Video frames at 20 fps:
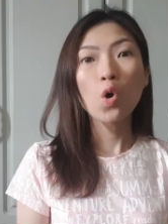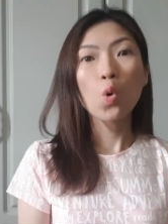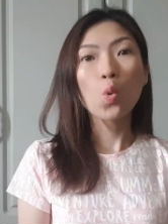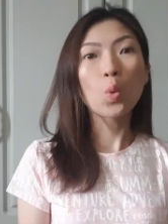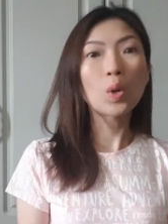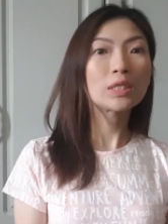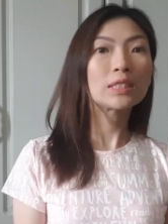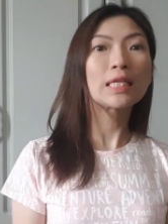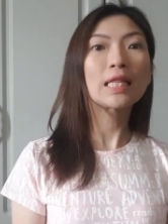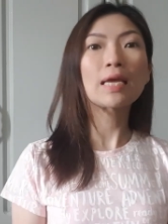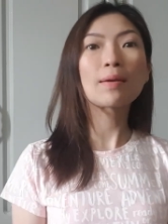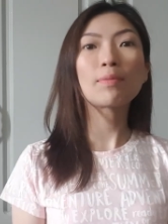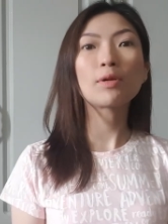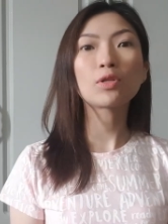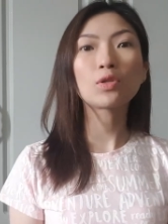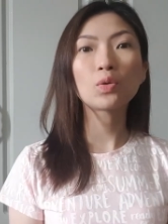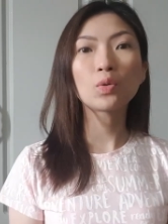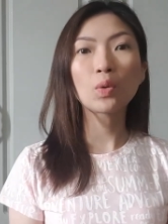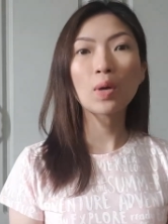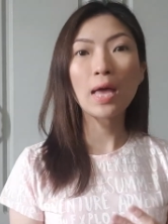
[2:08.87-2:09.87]
wasn't
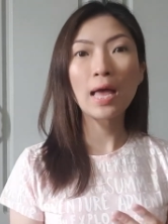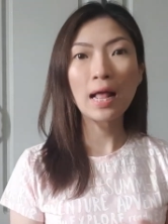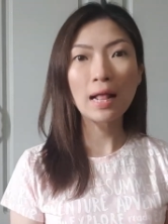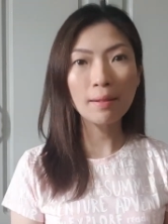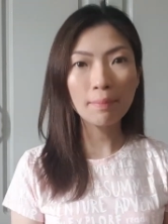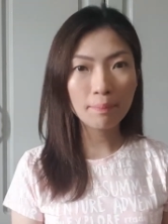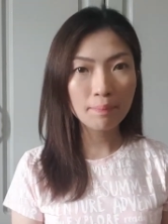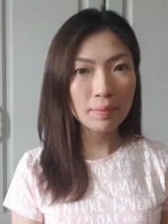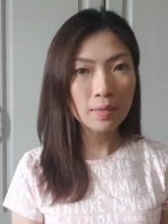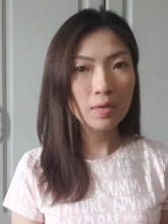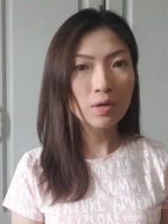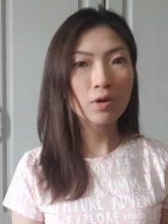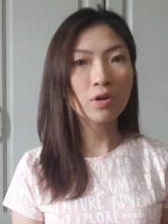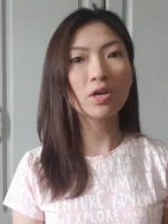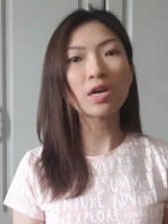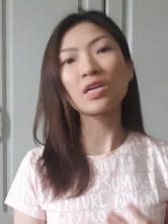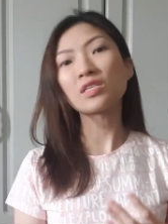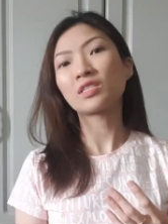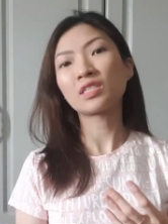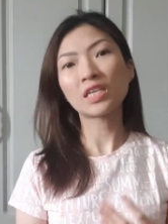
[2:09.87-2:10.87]
able to help me or
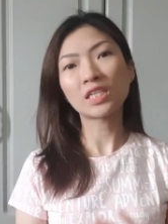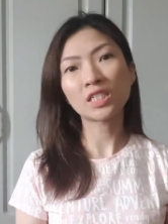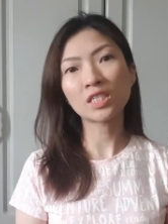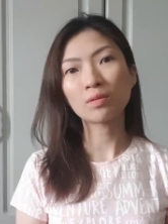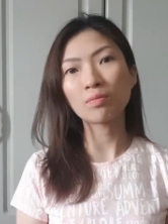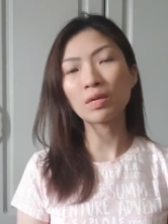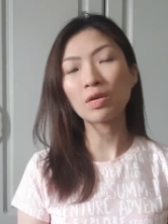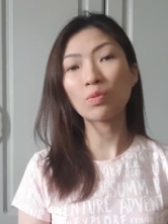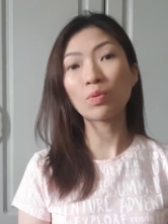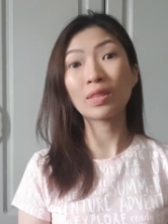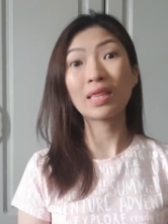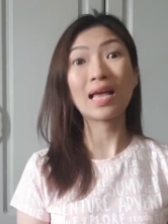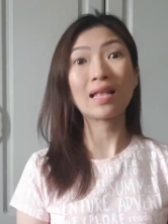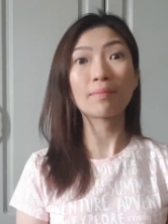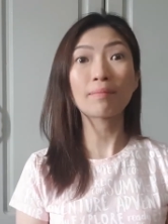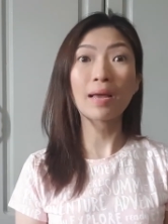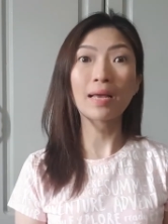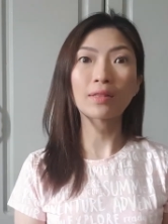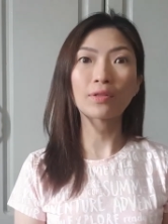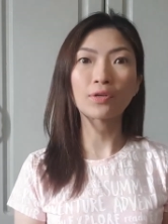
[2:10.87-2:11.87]
assist me with
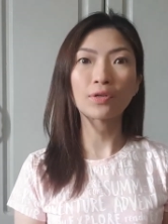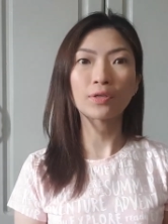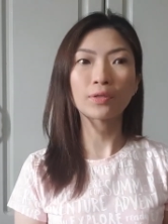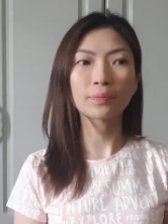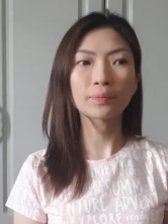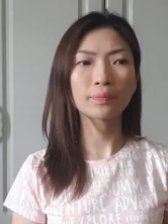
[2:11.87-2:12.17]
that matter.